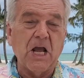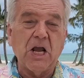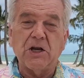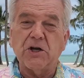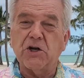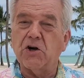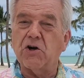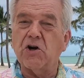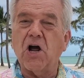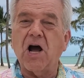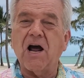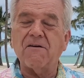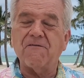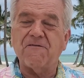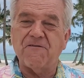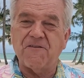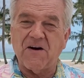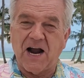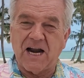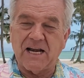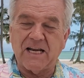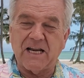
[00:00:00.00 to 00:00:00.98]
You're not
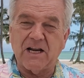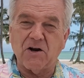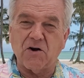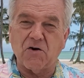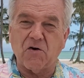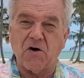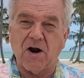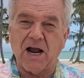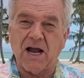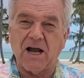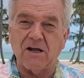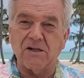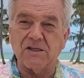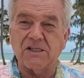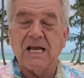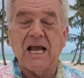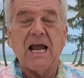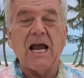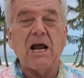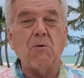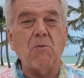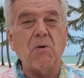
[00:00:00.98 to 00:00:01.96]
fighting crowds, and